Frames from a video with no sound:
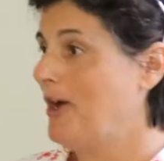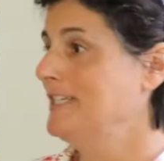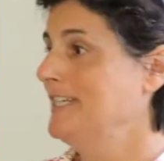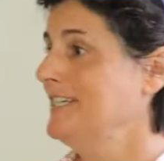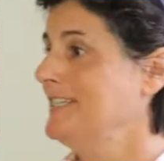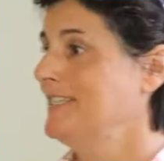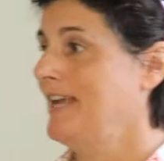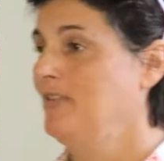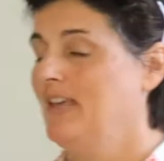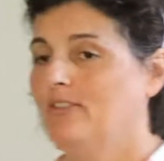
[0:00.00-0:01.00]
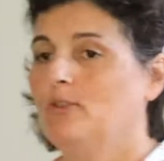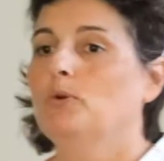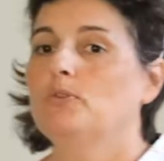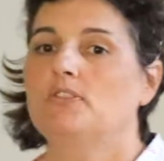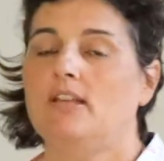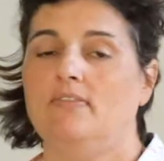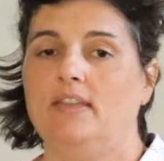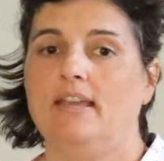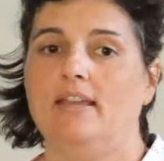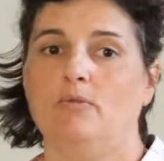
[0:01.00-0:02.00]
ideas and their thoughts and
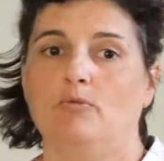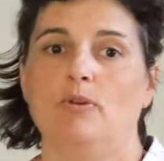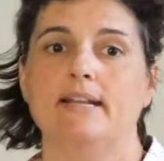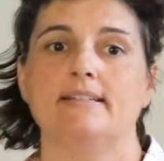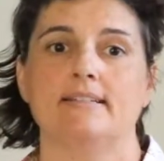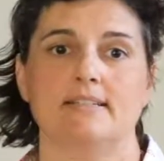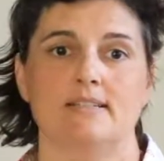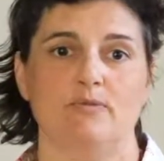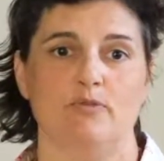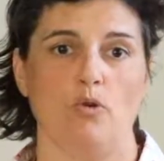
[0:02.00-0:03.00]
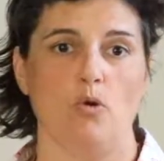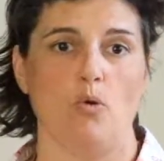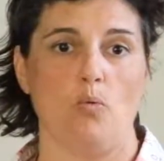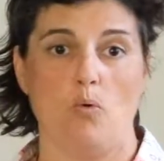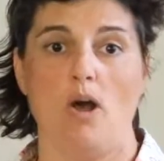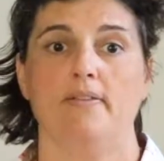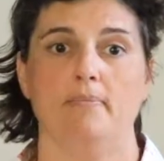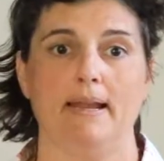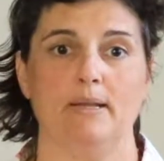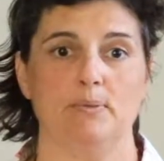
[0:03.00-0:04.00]
their reasons for why the
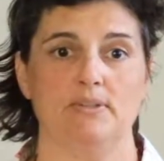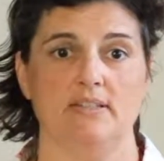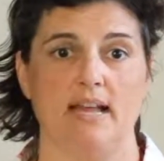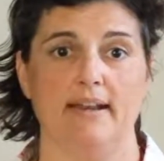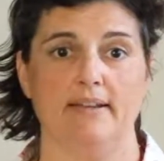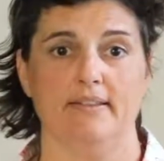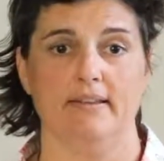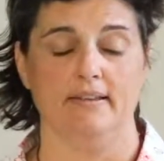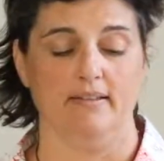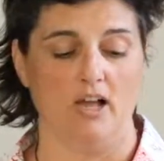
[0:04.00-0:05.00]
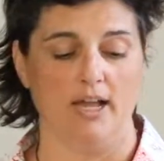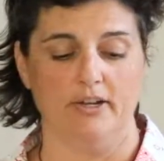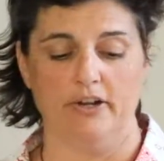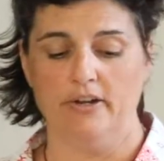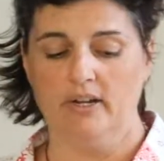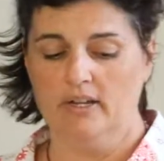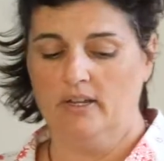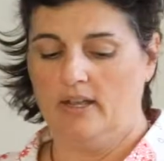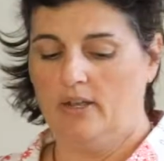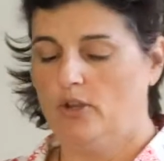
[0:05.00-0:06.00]
money was under the Lino,
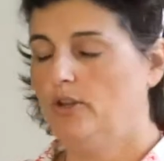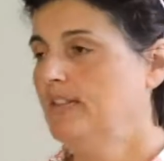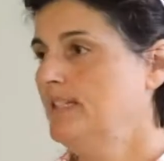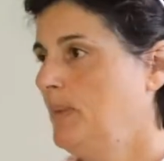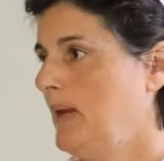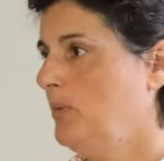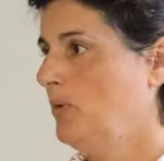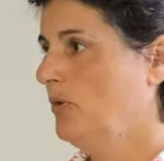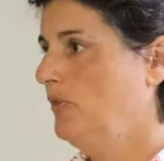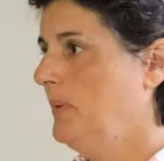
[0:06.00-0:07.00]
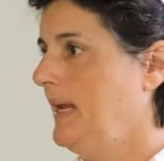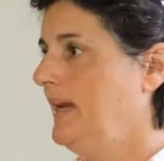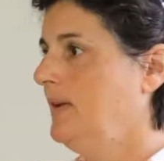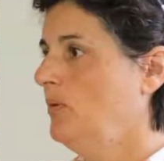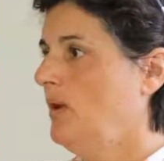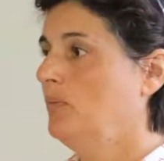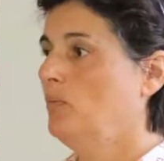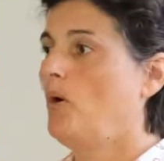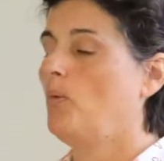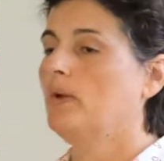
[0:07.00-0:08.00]
who these people could have been,
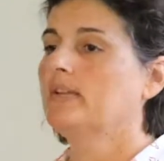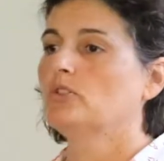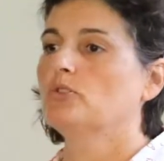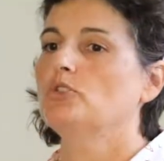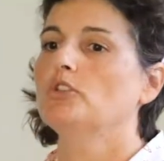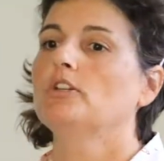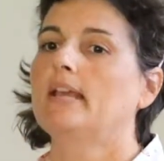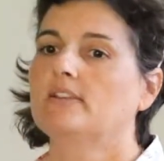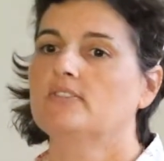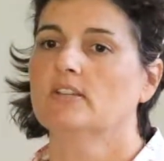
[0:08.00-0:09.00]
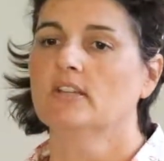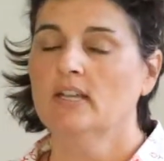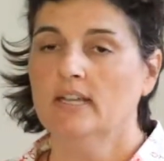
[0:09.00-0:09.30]
and what we should do next.